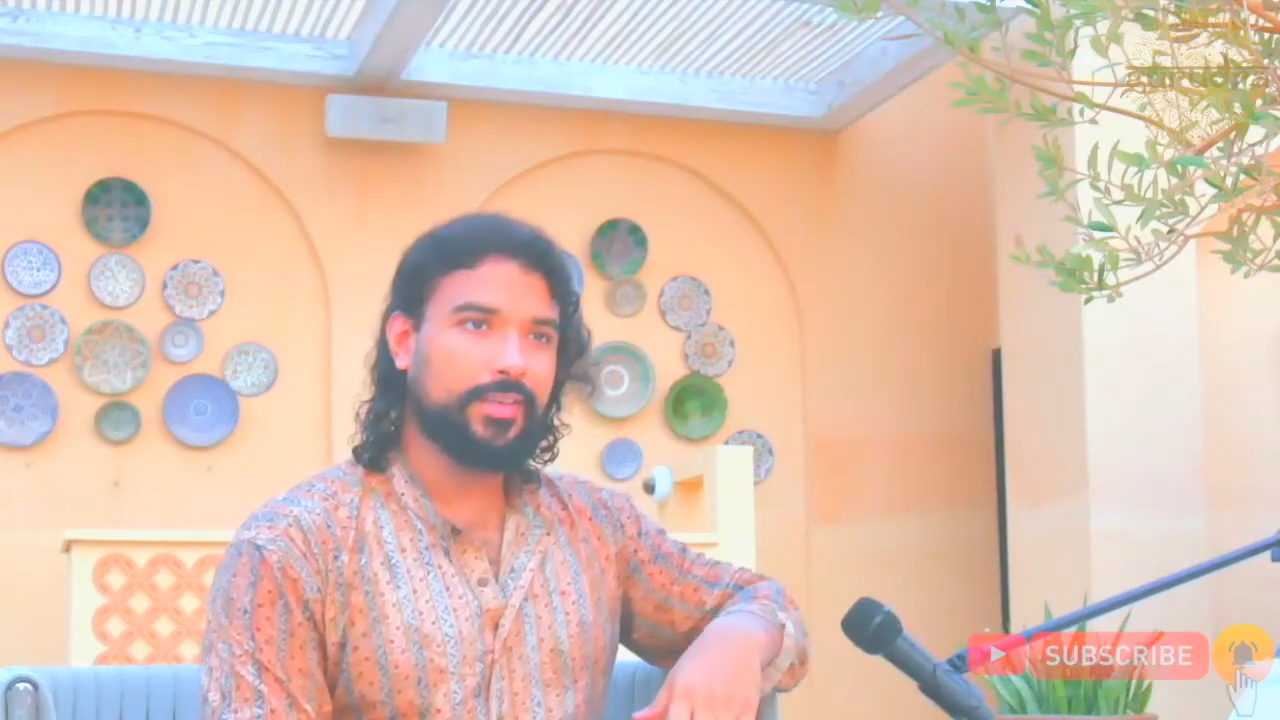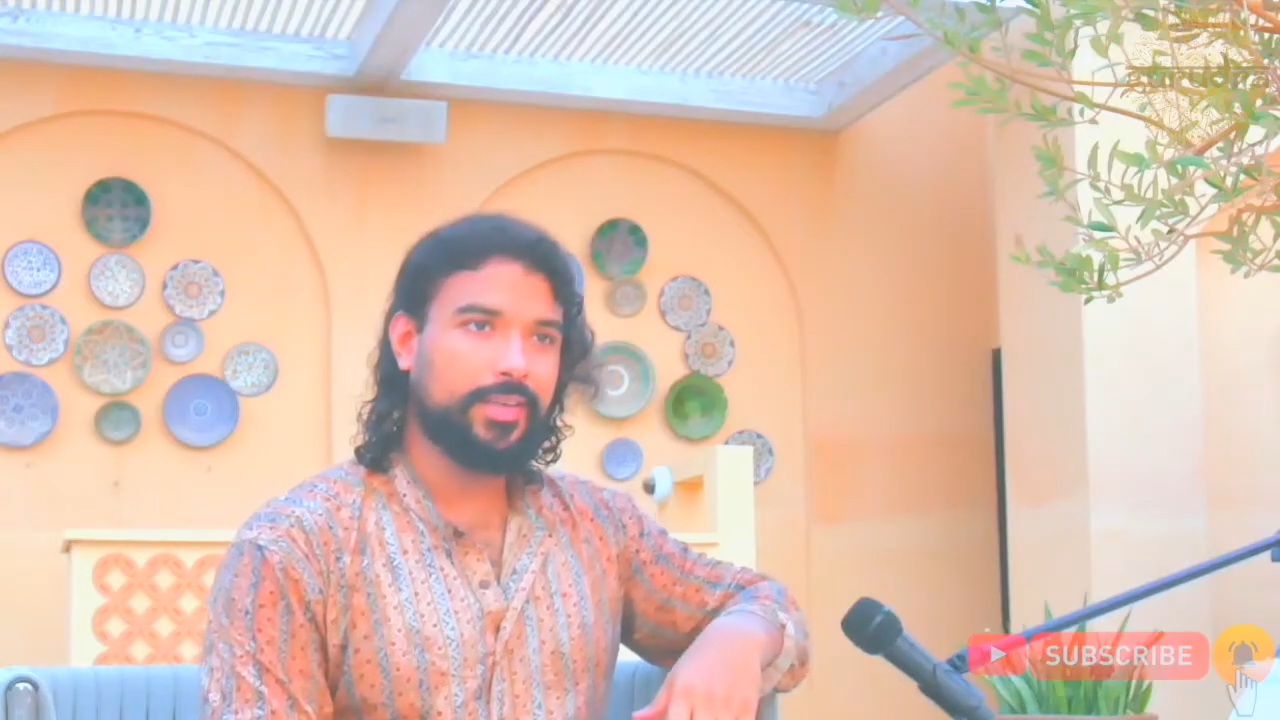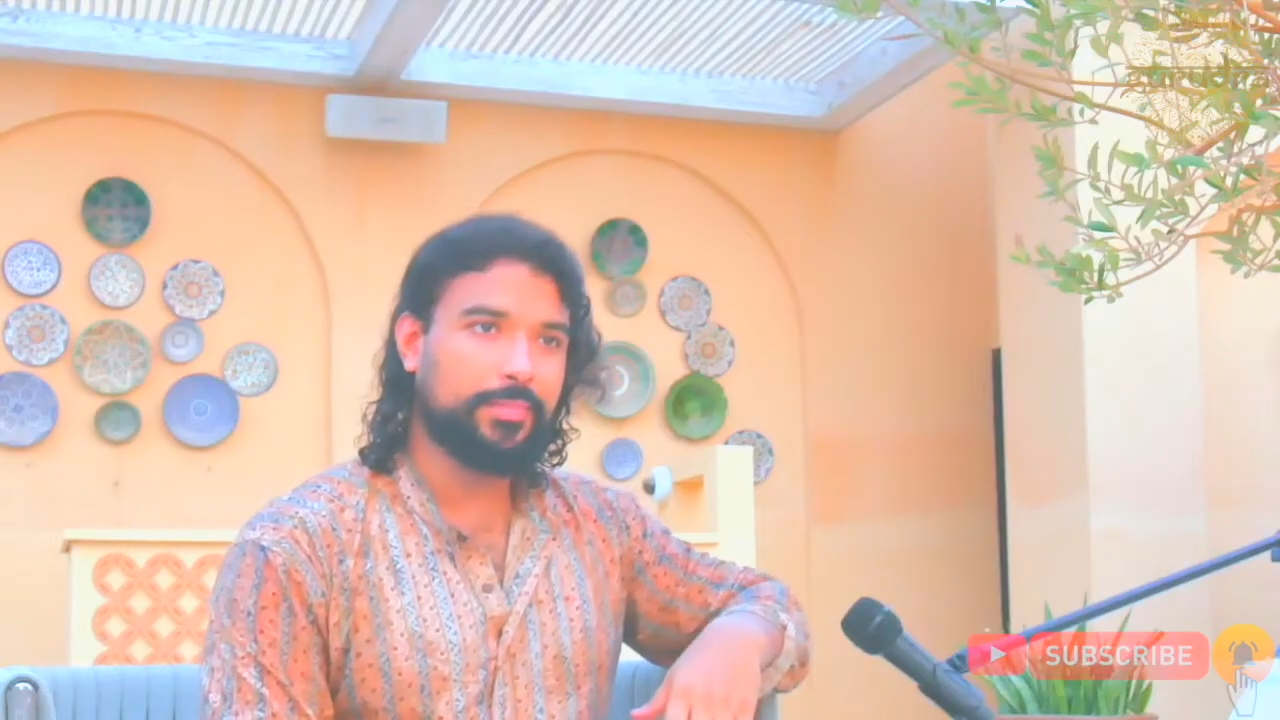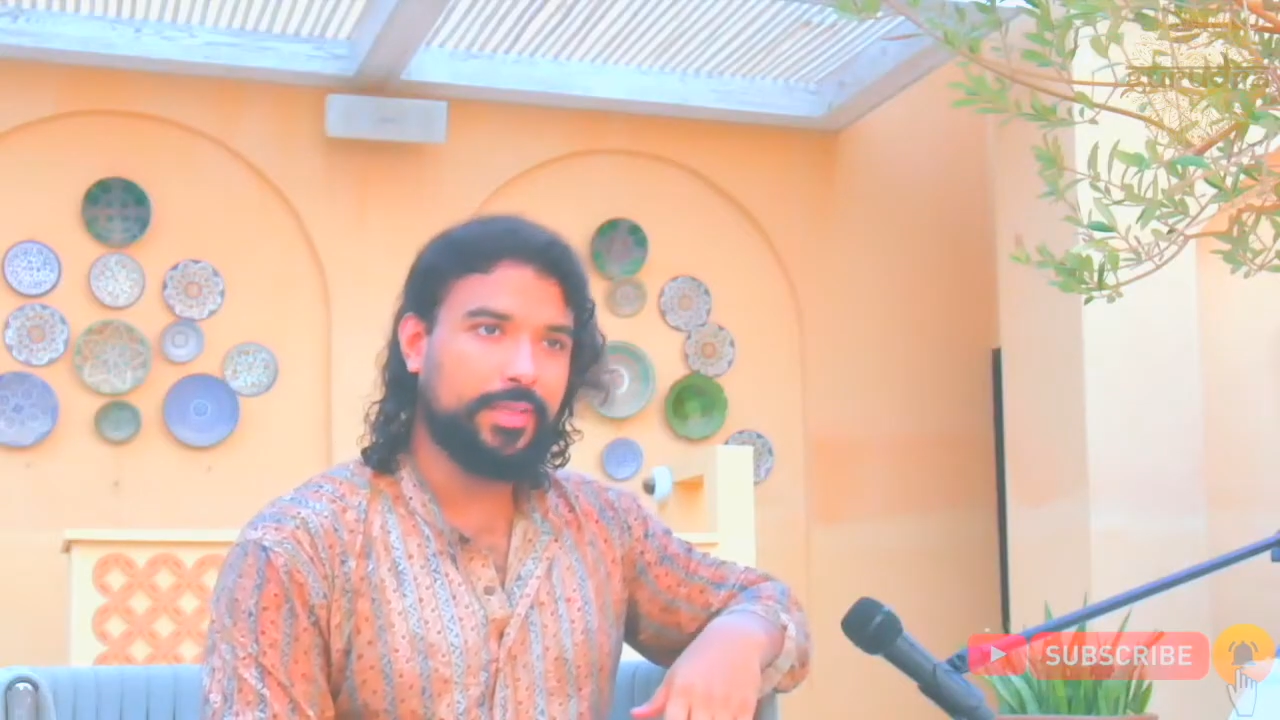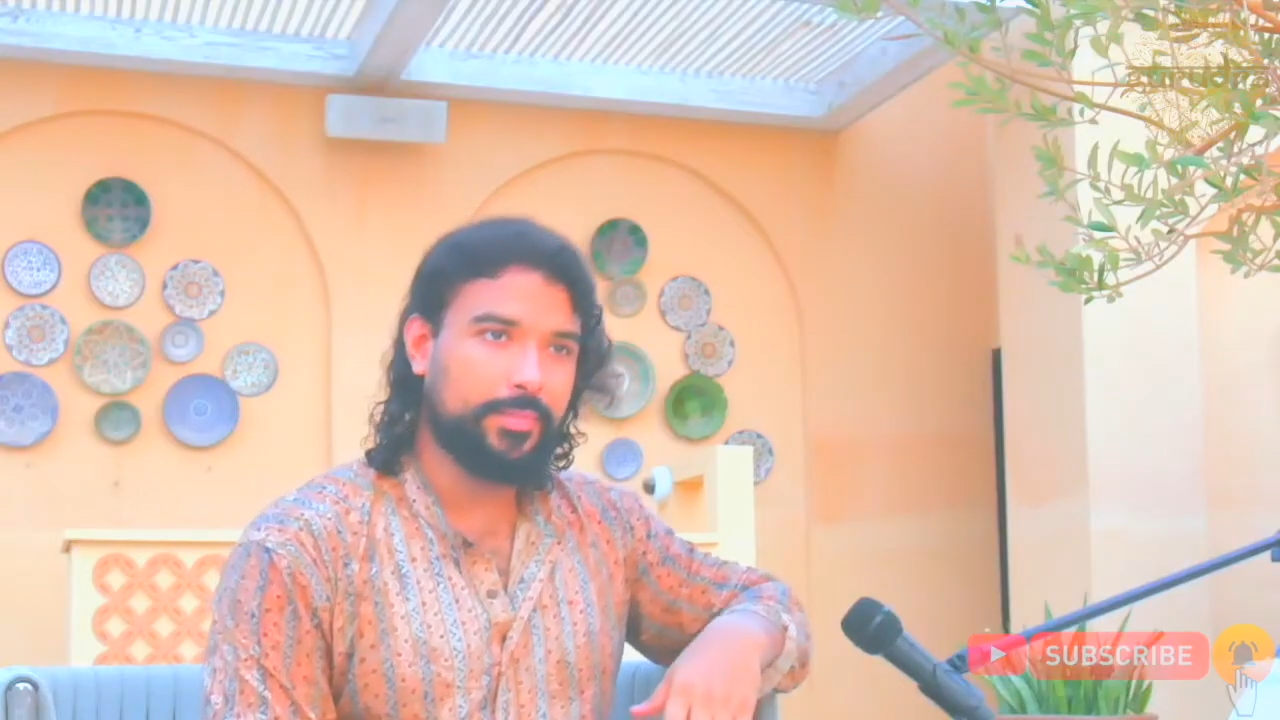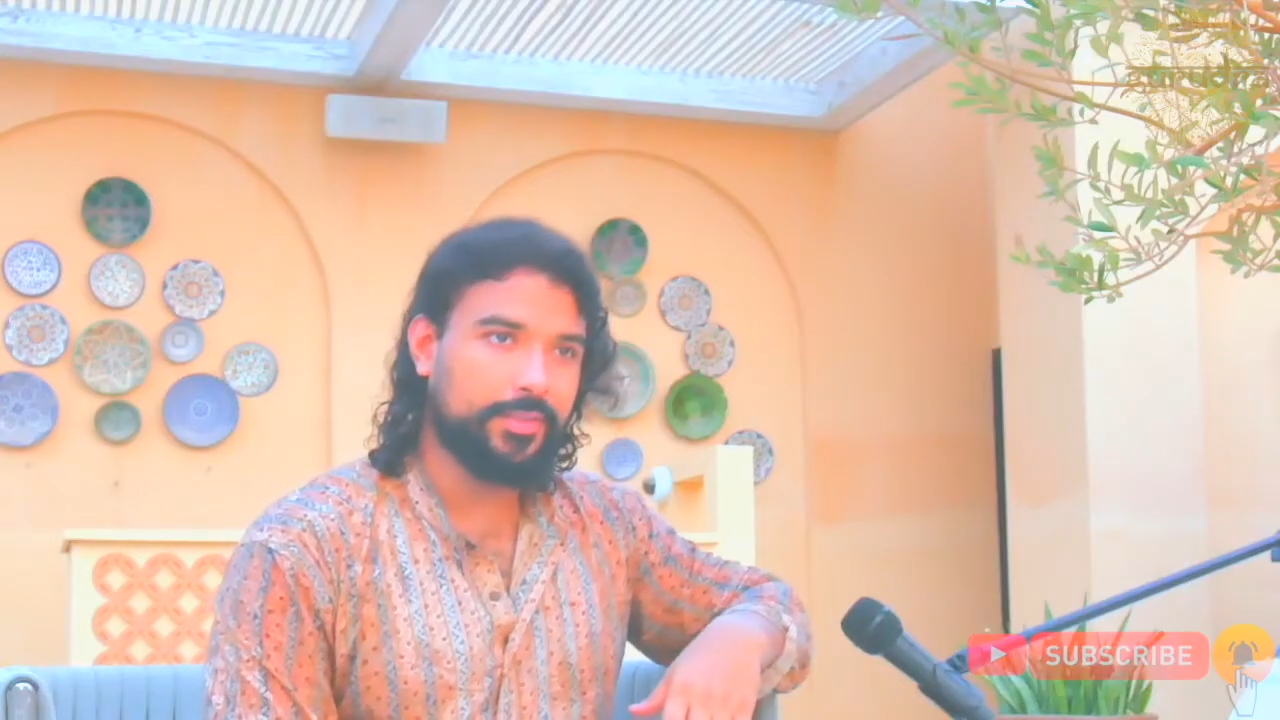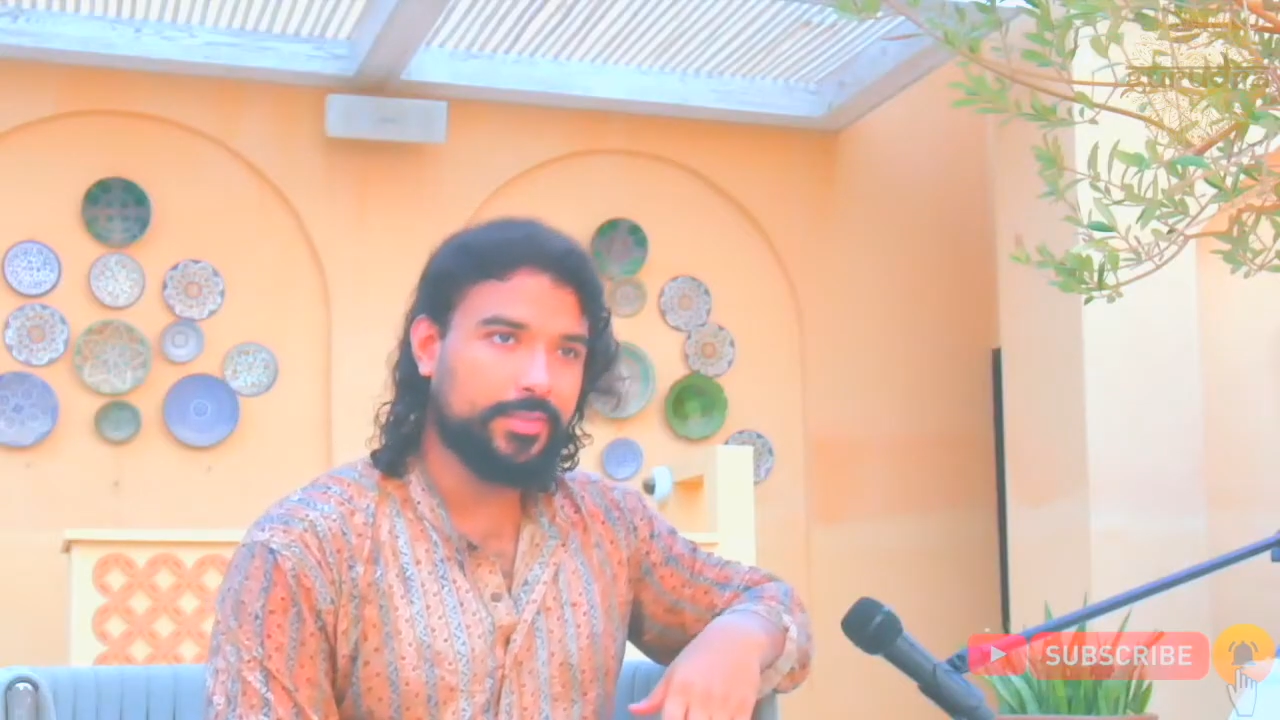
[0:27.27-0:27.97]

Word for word: and blaming